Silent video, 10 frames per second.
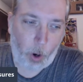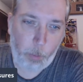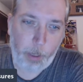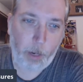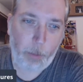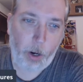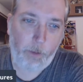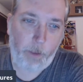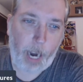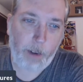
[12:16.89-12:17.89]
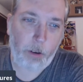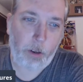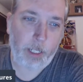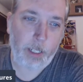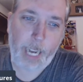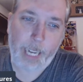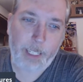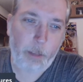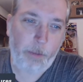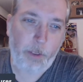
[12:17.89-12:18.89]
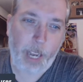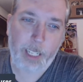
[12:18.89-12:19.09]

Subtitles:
hoping it would go viral, and just asking them if you